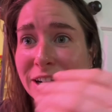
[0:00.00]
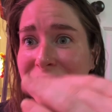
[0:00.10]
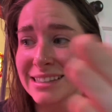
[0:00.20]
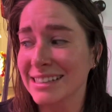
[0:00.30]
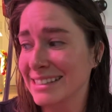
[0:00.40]
a
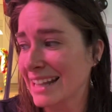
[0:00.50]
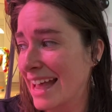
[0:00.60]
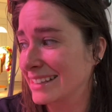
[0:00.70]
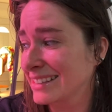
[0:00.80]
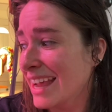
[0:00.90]

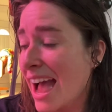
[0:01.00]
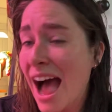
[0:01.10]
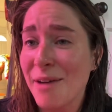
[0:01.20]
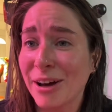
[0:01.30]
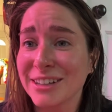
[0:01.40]
success.
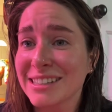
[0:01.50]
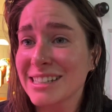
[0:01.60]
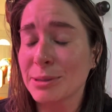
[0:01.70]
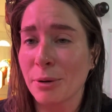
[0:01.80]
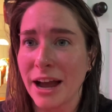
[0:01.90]
I'm honestly
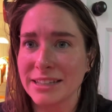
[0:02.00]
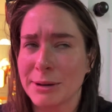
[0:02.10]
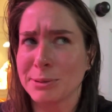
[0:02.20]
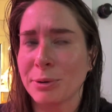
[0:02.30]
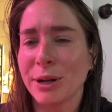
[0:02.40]
surprised. I
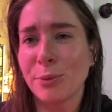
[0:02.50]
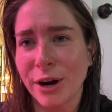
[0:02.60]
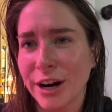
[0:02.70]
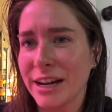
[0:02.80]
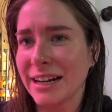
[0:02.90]
was pretty worried.